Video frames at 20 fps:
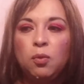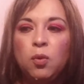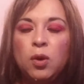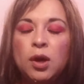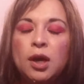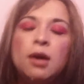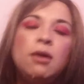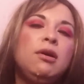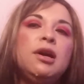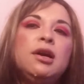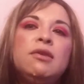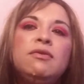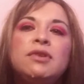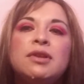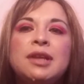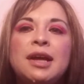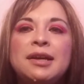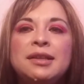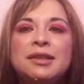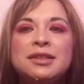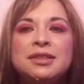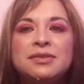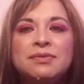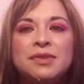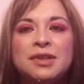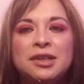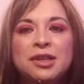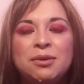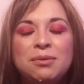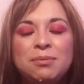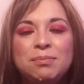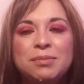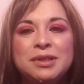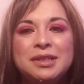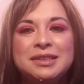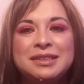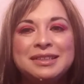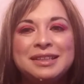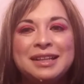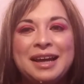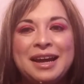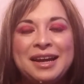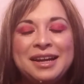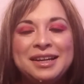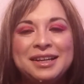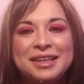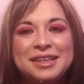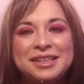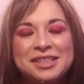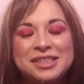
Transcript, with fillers: Well, if you like this video, please like,